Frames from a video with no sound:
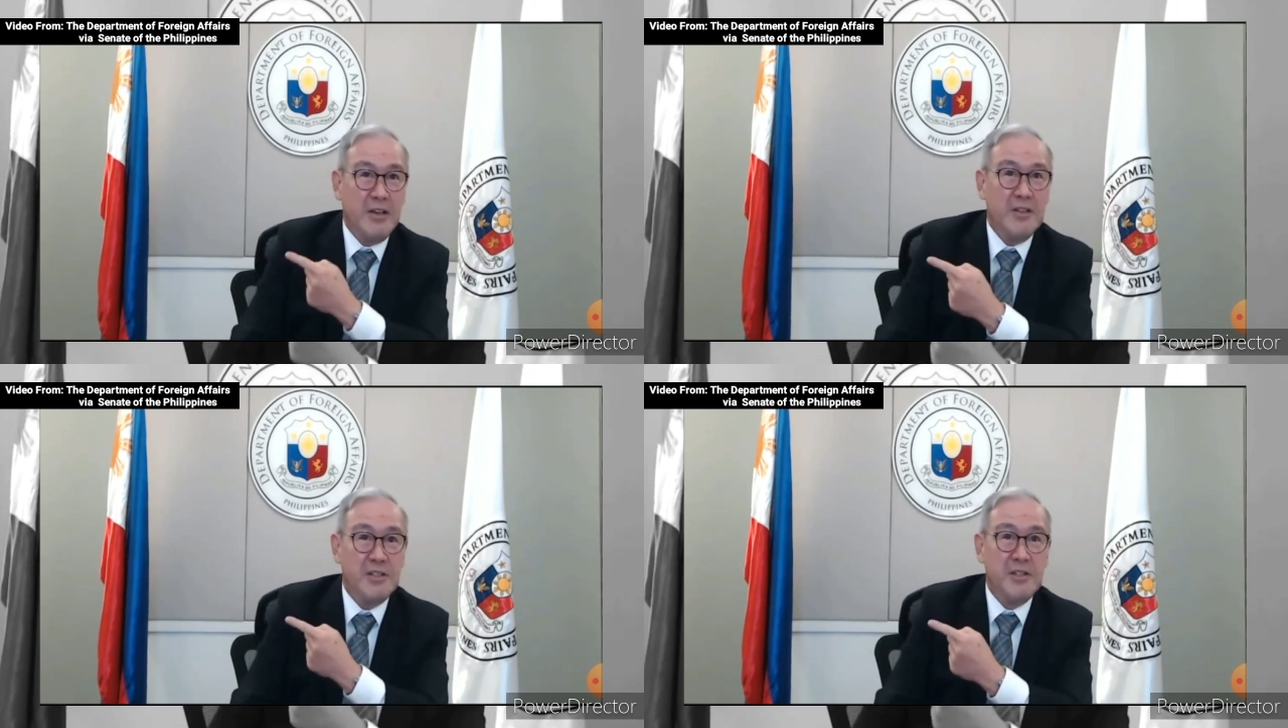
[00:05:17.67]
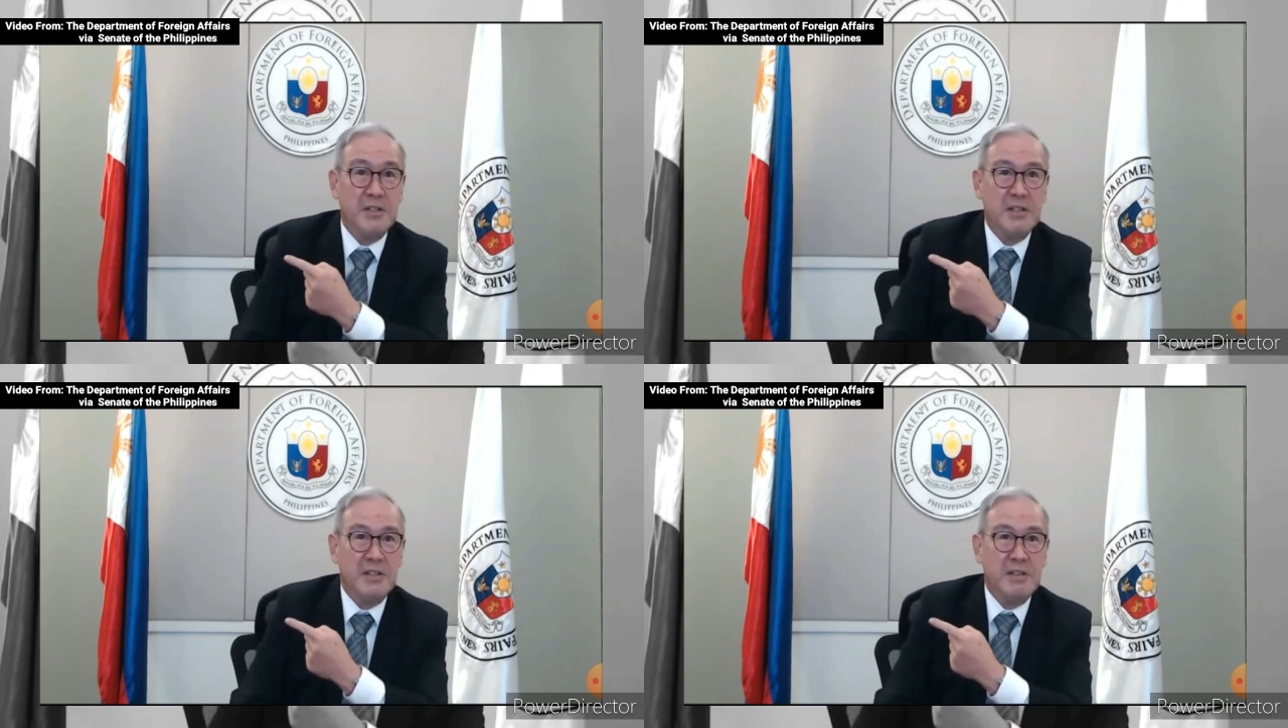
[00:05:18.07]
Those
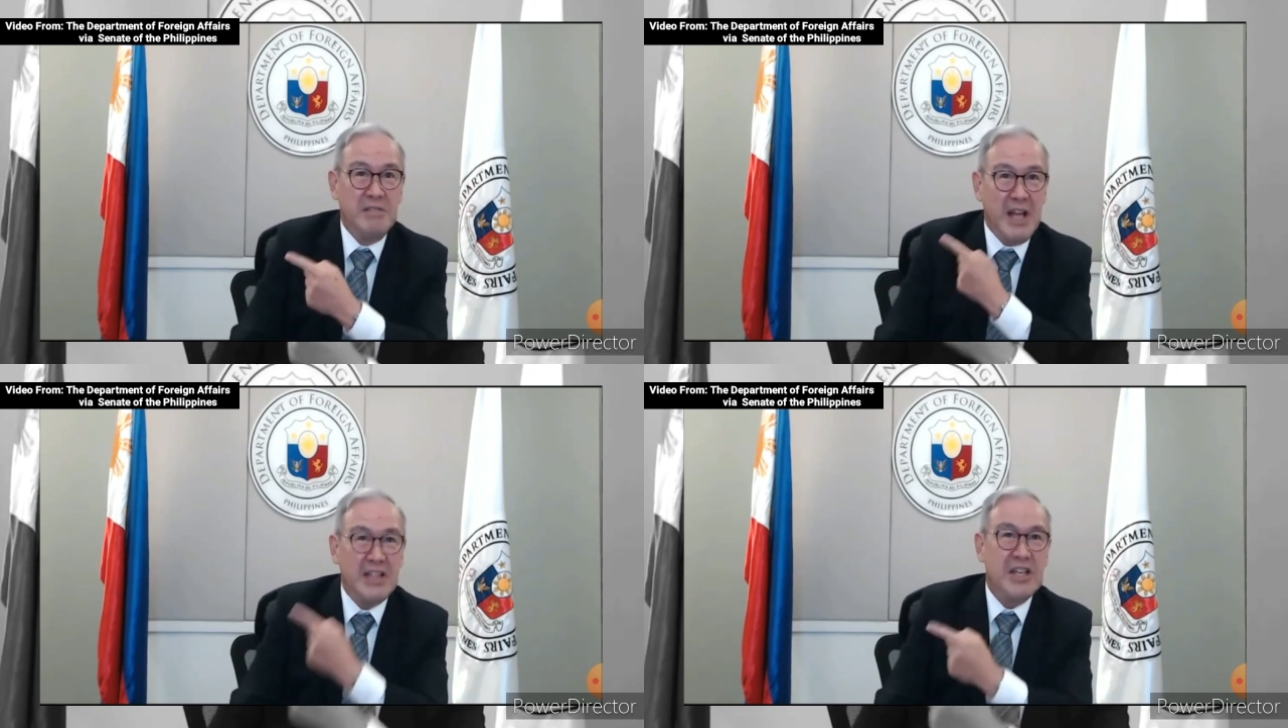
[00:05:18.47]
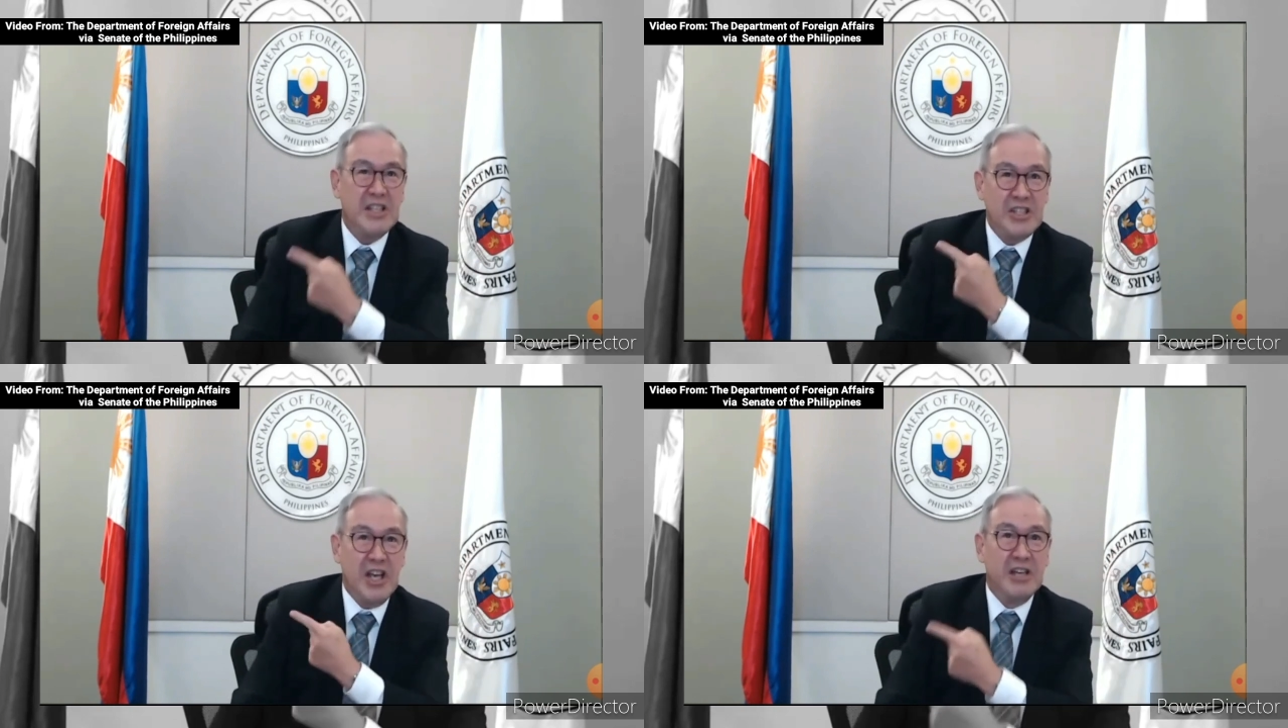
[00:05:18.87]
faggots,
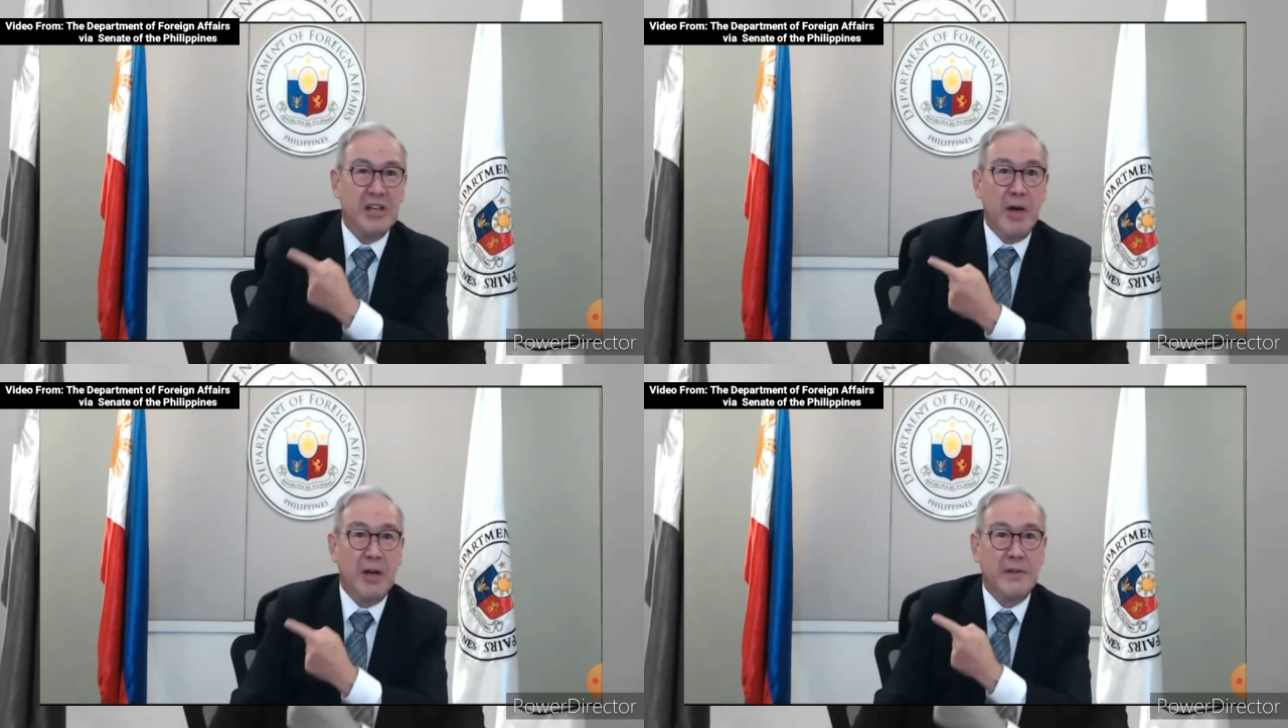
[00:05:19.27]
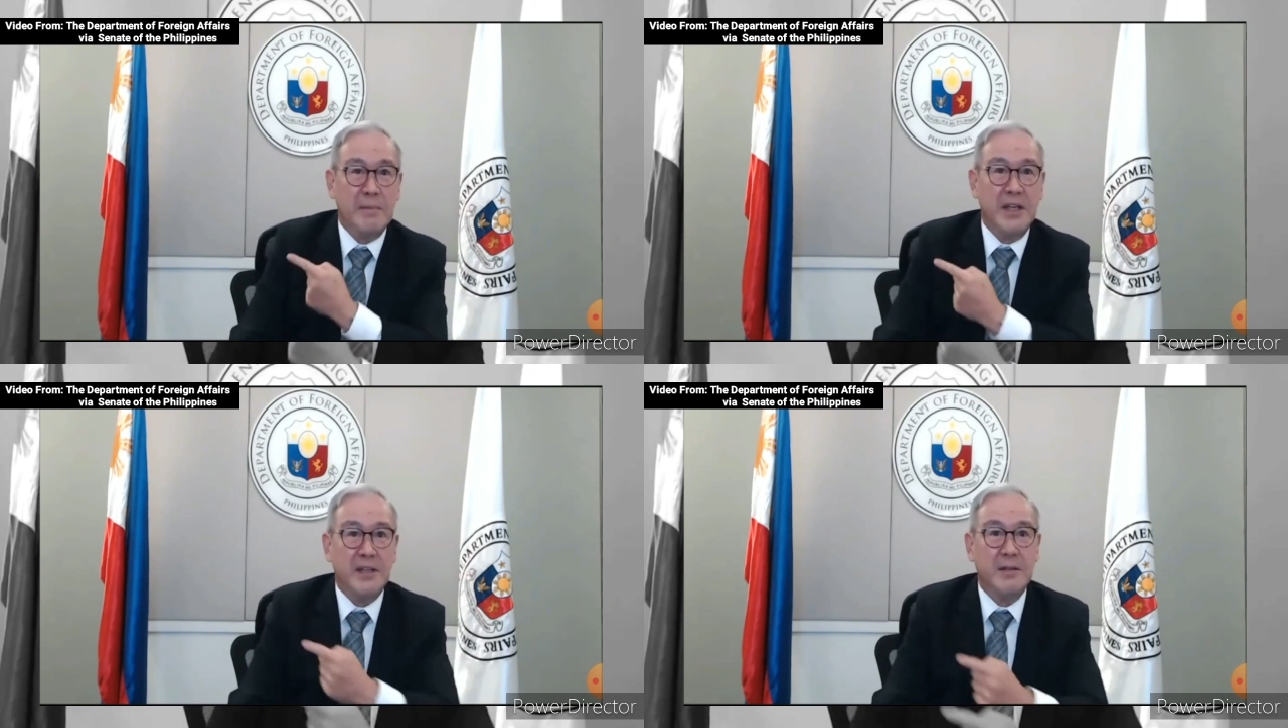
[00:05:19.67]
not a single
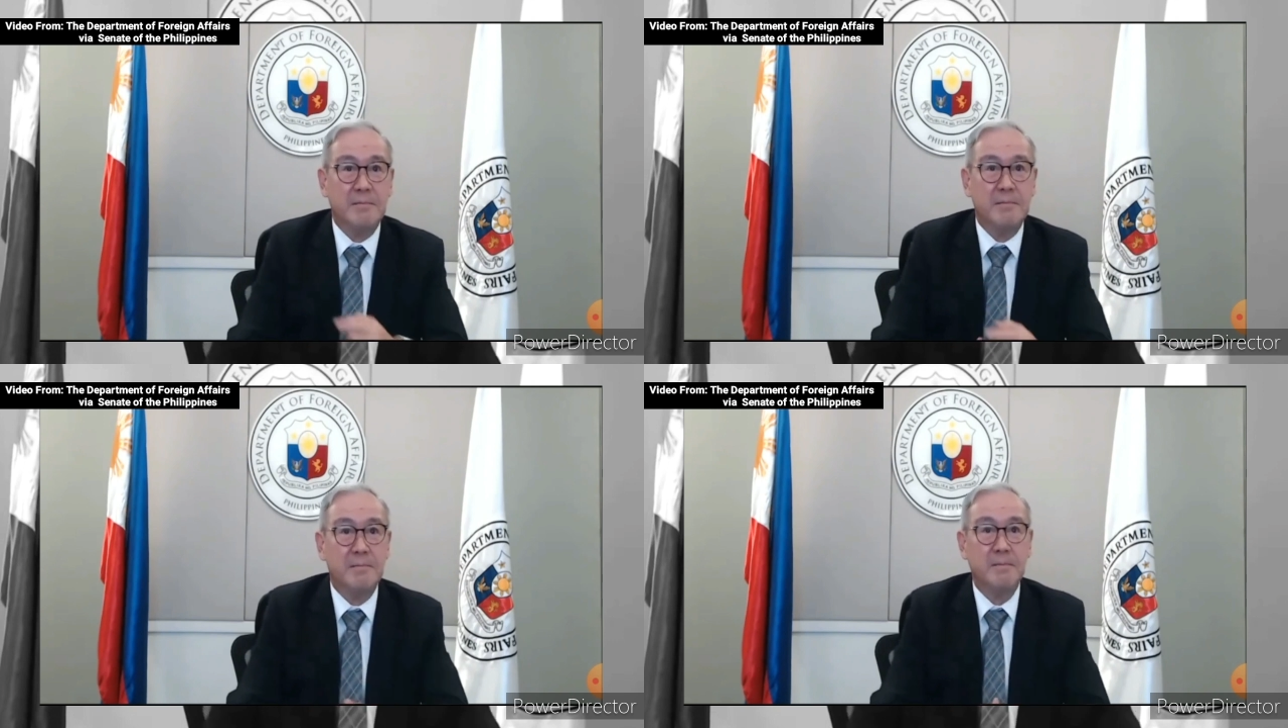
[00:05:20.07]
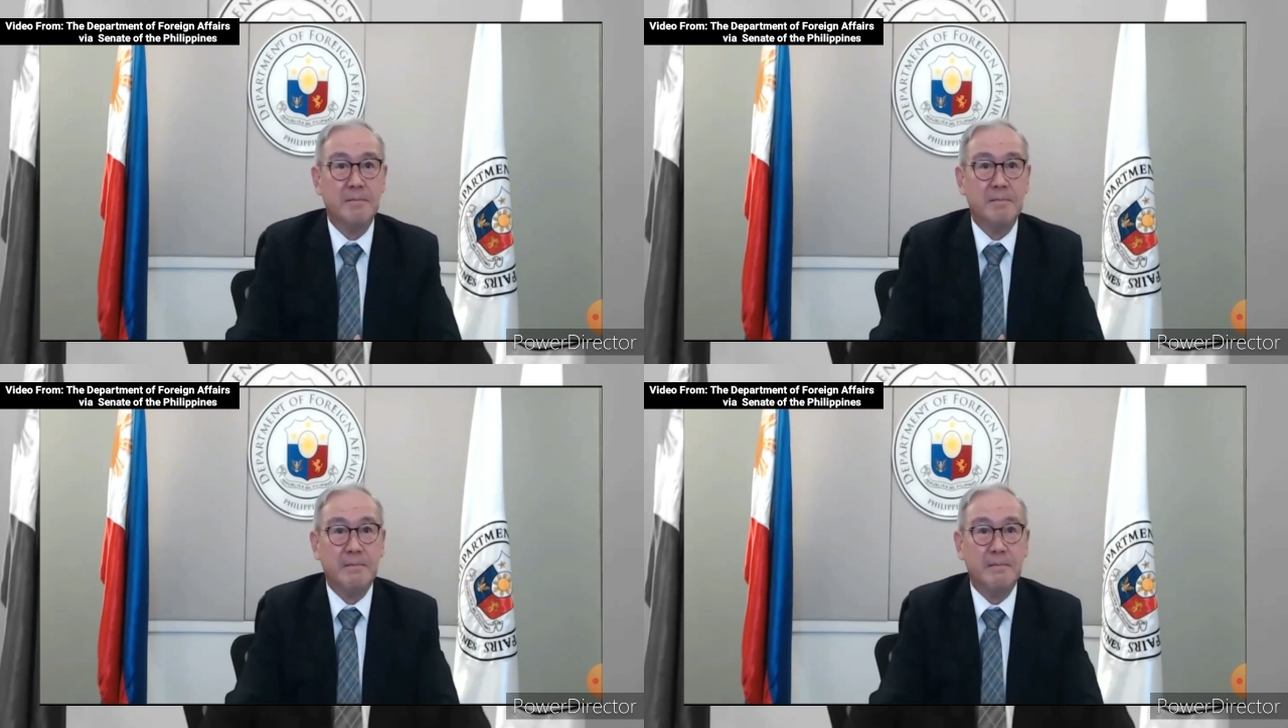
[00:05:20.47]
one of them did.